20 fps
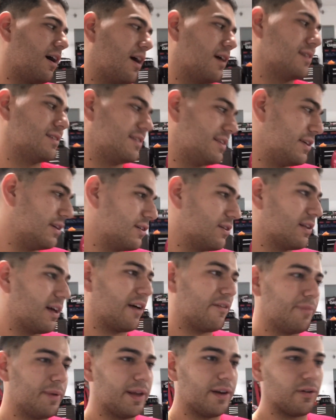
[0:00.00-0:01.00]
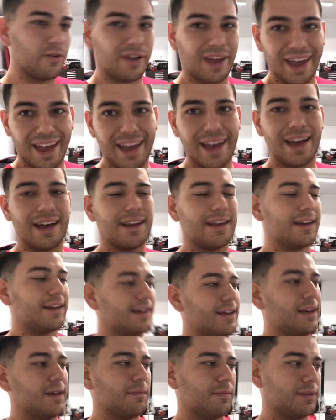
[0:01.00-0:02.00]
Steel, I've been okay at it,
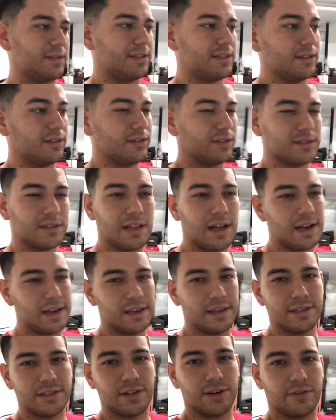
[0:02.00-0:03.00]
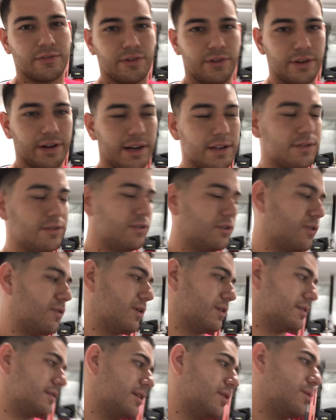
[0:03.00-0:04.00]
but steel is a lot easier for you guys who know
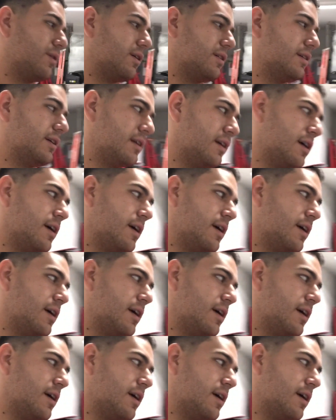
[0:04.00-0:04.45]
on TIG welding.